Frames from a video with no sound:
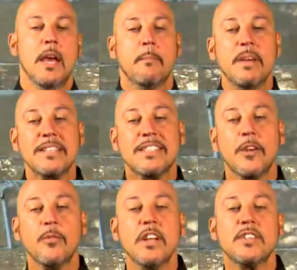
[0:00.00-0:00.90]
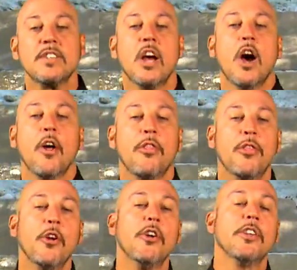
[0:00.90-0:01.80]
Mist and rinse a
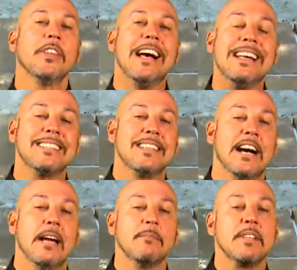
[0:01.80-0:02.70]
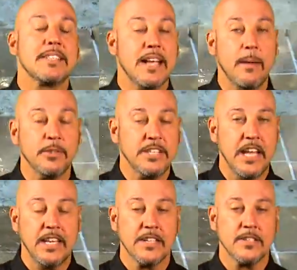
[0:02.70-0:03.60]
third and last time
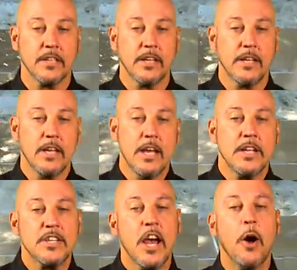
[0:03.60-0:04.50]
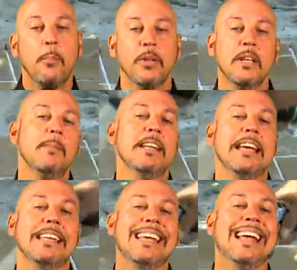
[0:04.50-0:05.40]
simultaneously to help
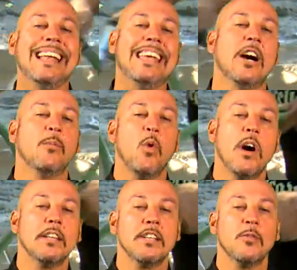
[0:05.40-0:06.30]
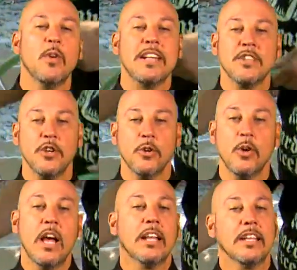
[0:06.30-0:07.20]
eliminate any unwanted residue
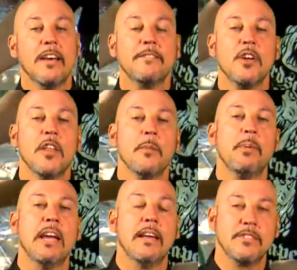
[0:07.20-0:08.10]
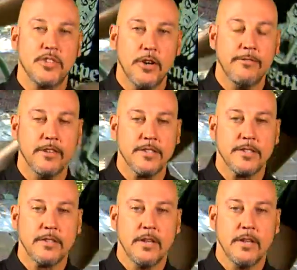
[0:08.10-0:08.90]
left on the paved surface.